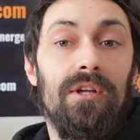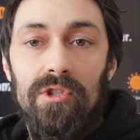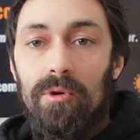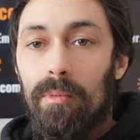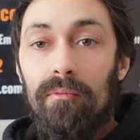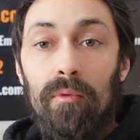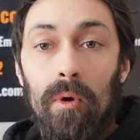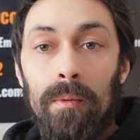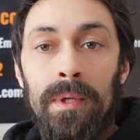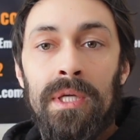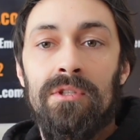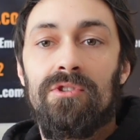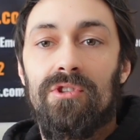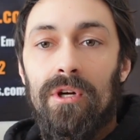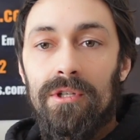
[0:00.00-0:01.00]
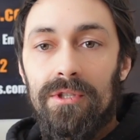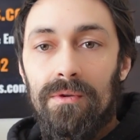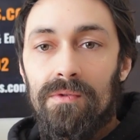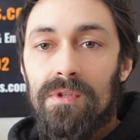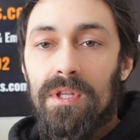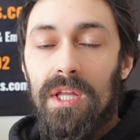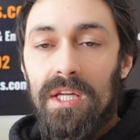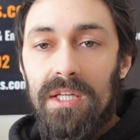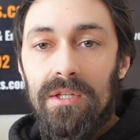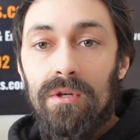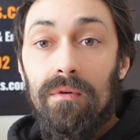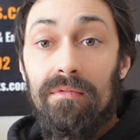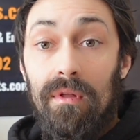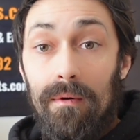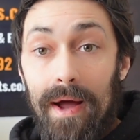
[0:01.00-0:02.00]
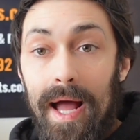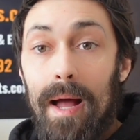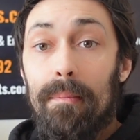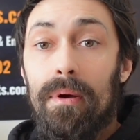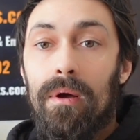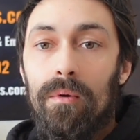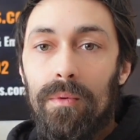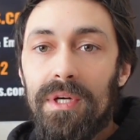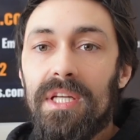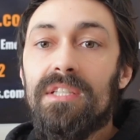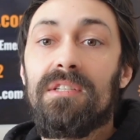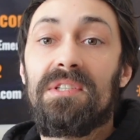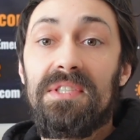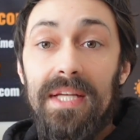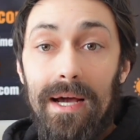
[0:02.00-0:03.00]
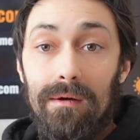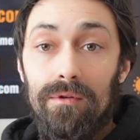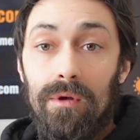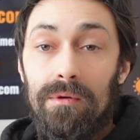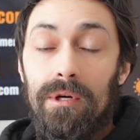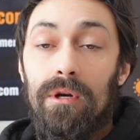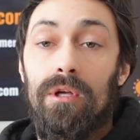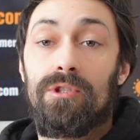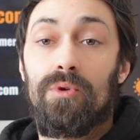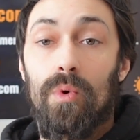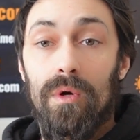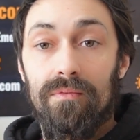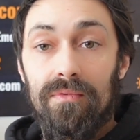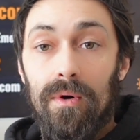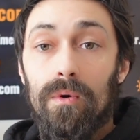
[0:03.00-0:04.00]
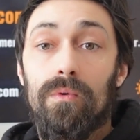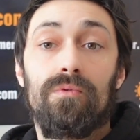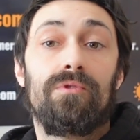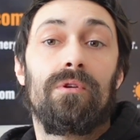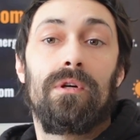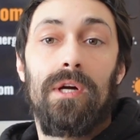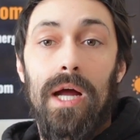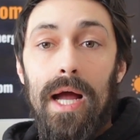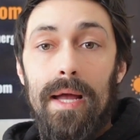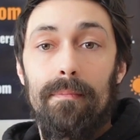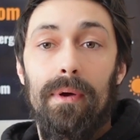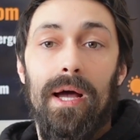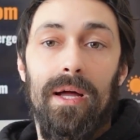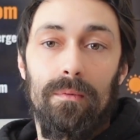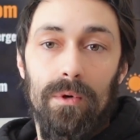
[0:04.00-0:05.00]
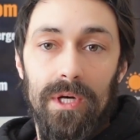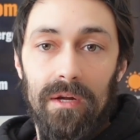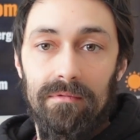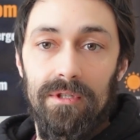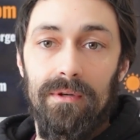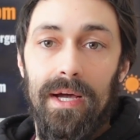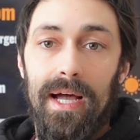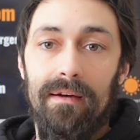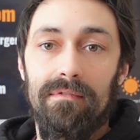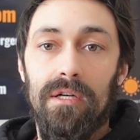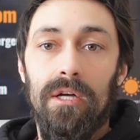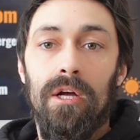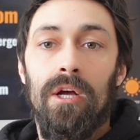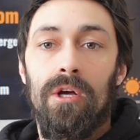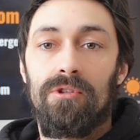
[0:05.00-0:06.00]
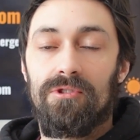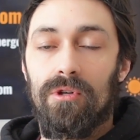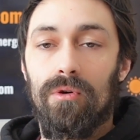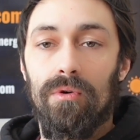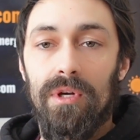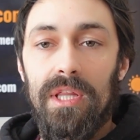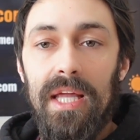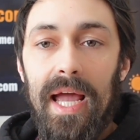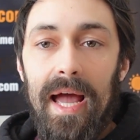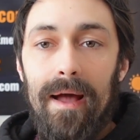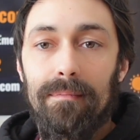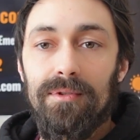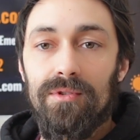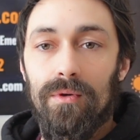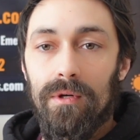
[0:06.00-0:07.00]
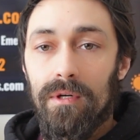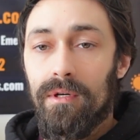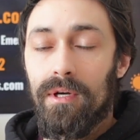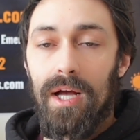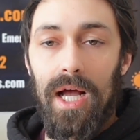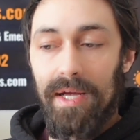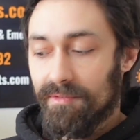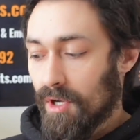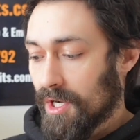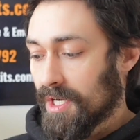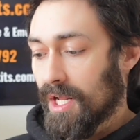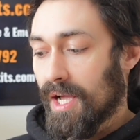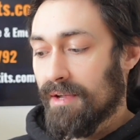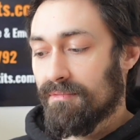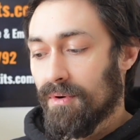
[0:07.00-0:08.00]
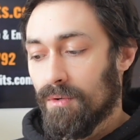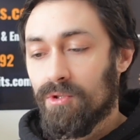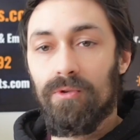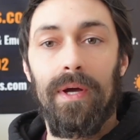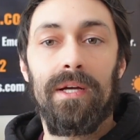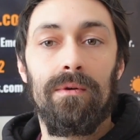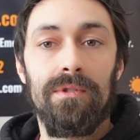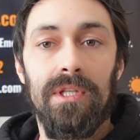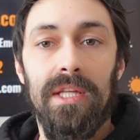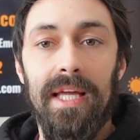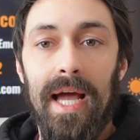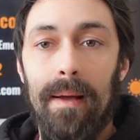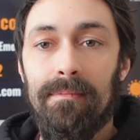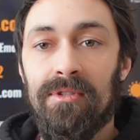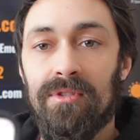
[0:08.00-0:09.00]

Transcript: So before we can start using the EcoFlow app, we need to download it onto our phones or our iPad, whatever you have. So go to the App Store. I've got an iPhone, so I go into the App